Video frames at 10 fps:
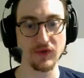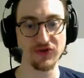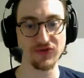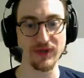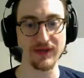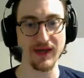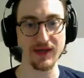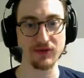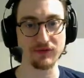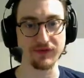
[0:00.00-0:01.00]
So we got that
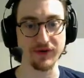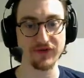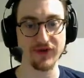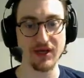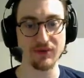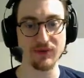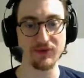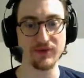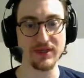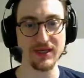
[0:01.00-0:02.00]
going for us. Maybe
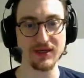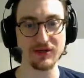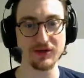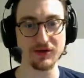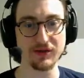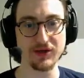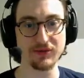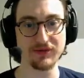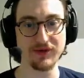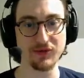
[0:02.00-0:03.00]
we can get a good go here
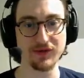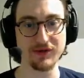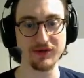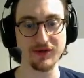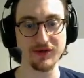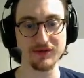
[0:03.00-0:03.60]
with double healer.